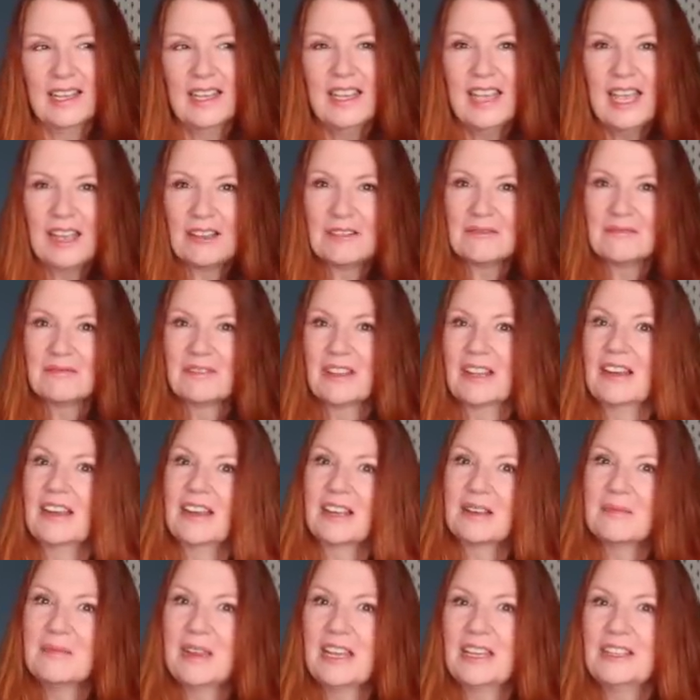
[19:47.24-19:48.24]
yeah, felt
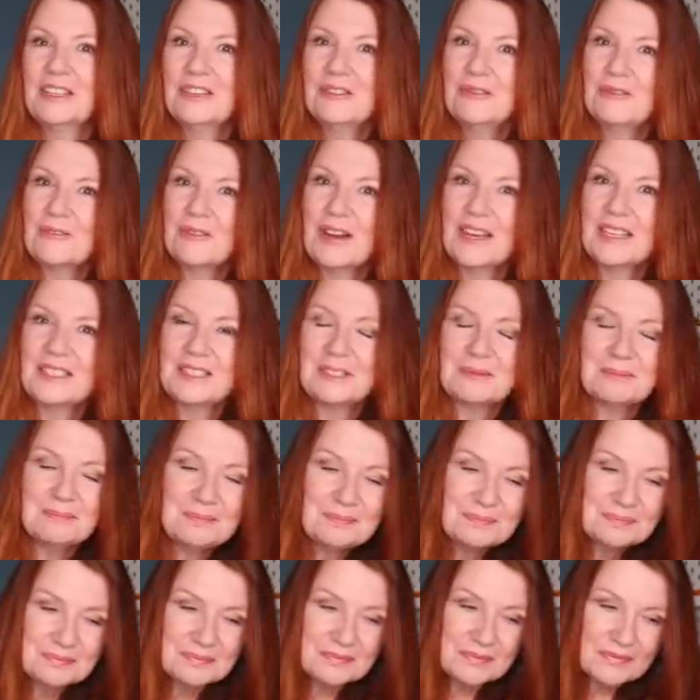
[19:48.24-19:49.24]
like I met a new friend.
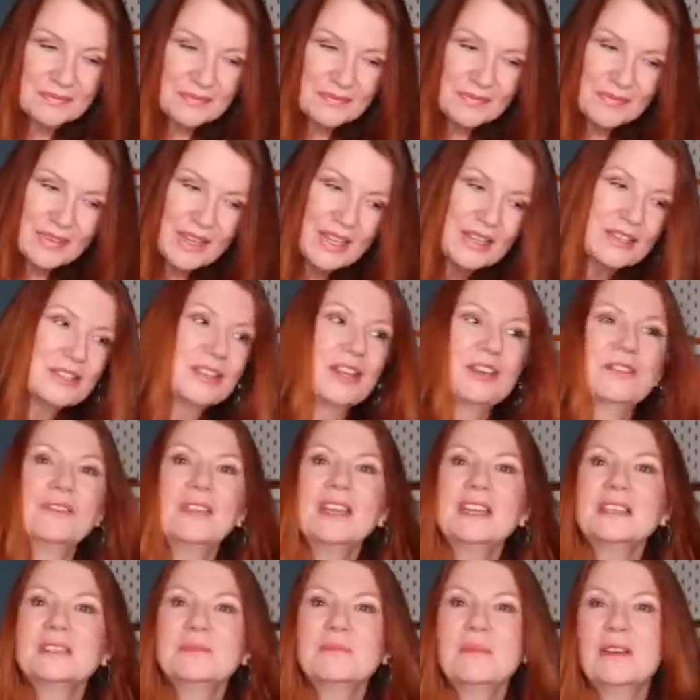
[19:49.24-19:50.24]
So
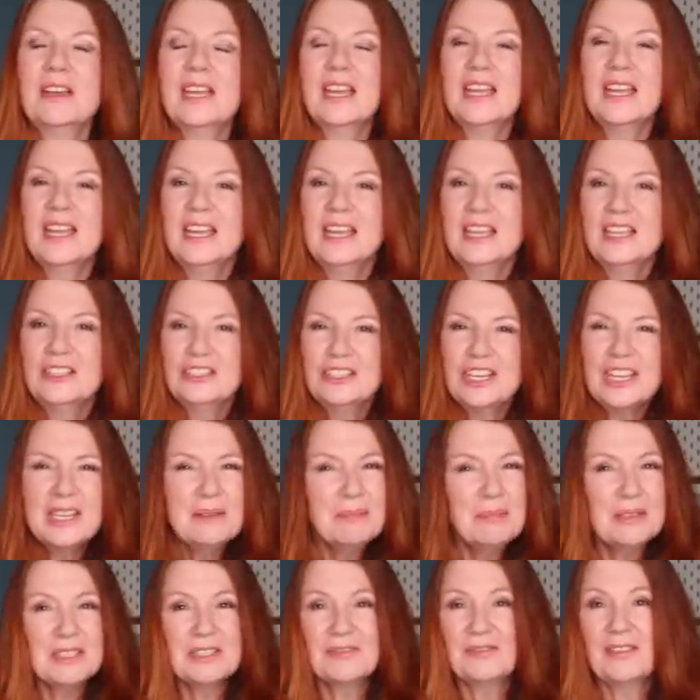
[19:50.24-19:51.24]
that's my
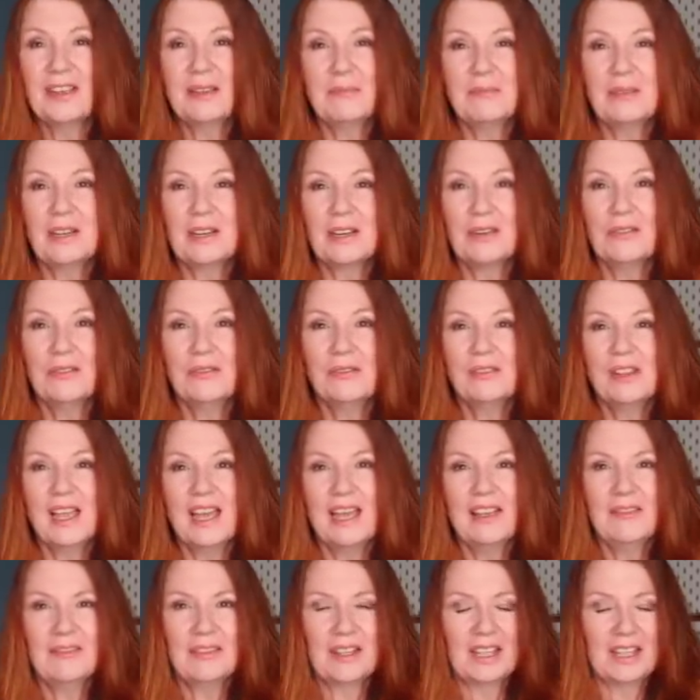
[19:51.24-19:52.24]
cheapest fabric haul
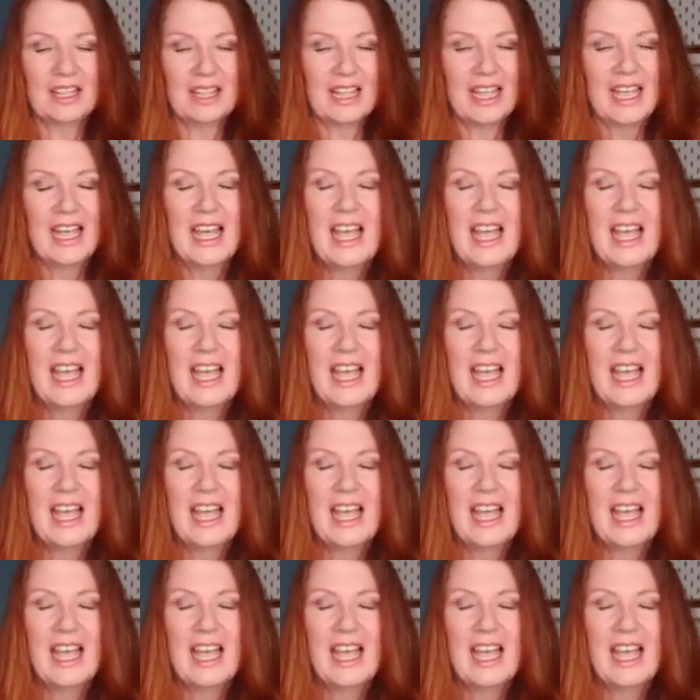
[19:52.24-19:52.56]
ever.